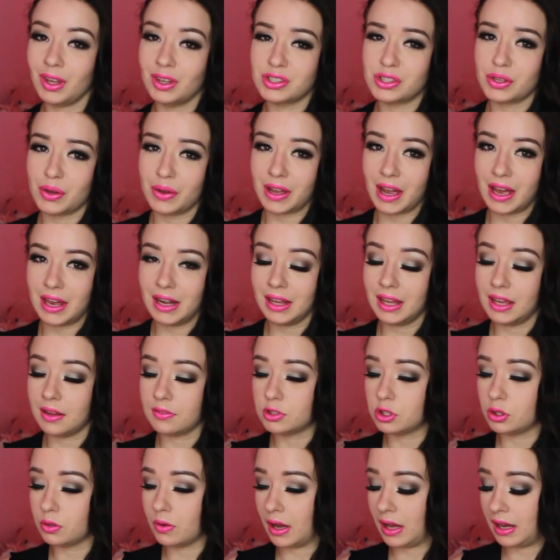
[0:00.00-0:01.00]
so it kind of
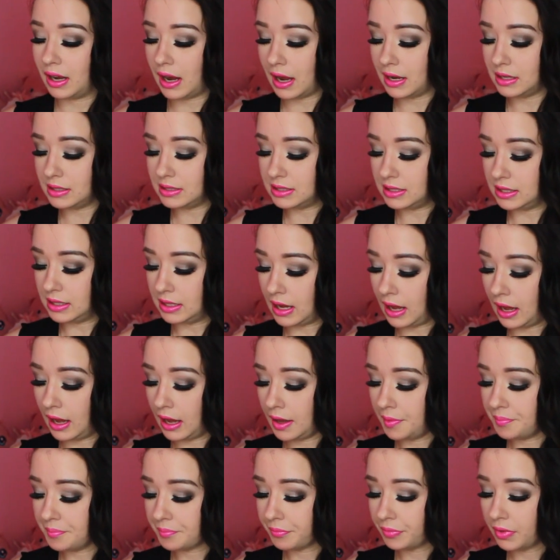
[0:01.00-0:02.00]
gives you an
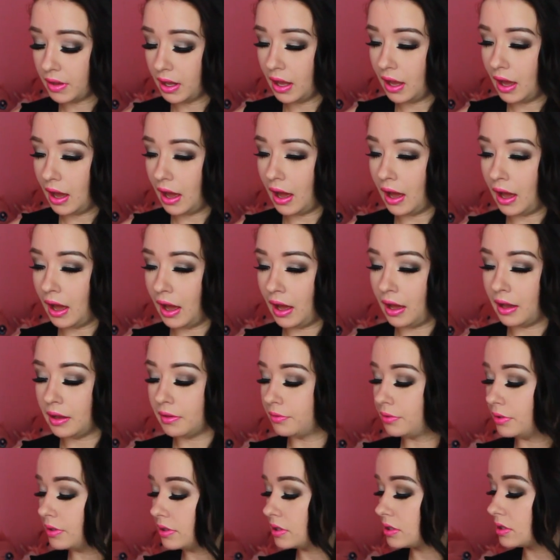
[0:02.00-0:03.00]
idea.
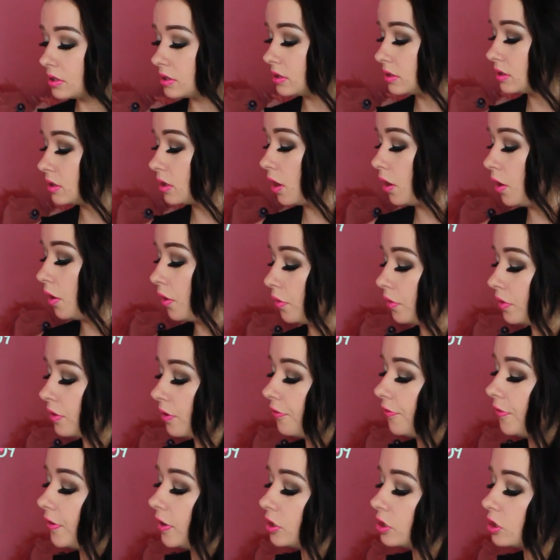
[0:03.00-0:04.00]
Uh, so
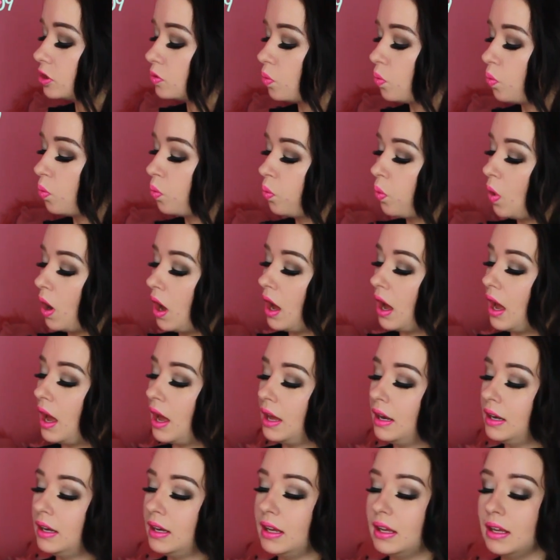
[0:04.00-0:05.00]
the first
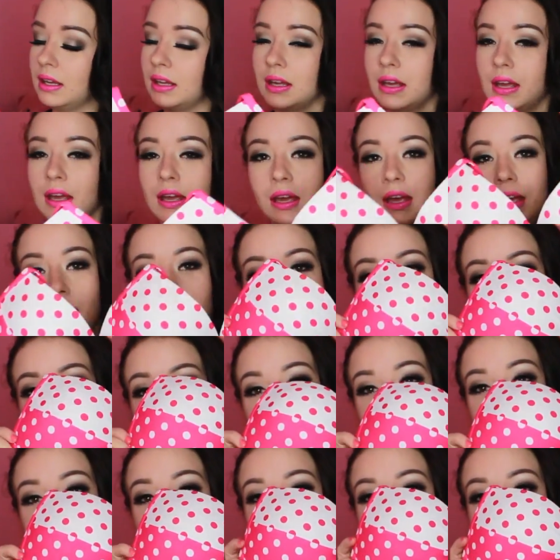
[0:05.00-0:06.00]
one
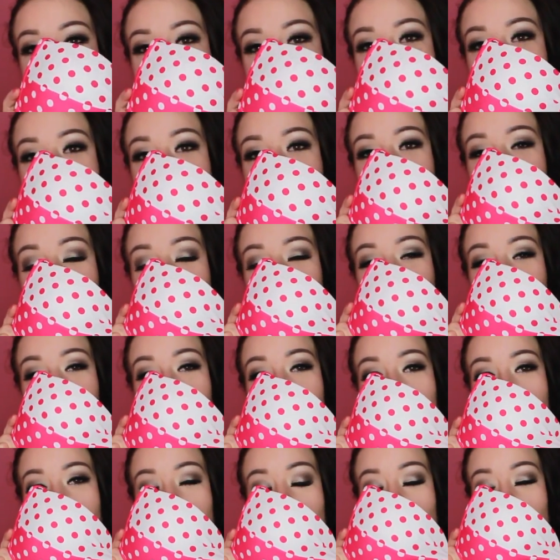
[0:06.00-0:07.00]
is this super
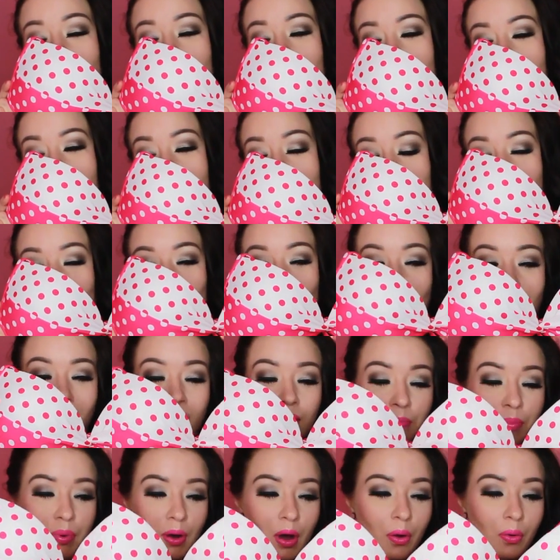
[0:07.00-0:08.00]
cute pink and
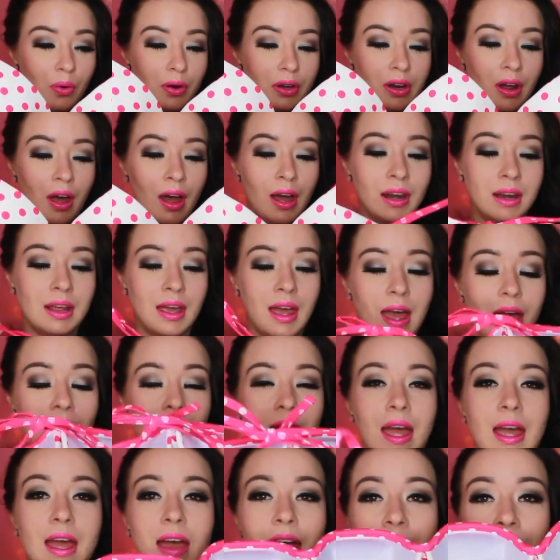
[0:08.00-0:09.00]
white polka dot,
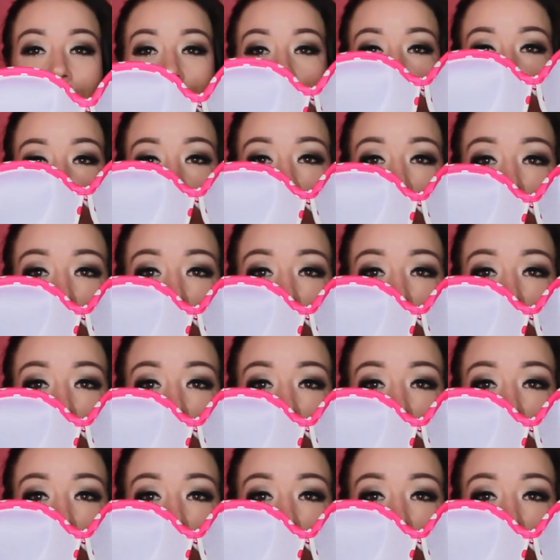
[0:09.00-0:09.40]
and it is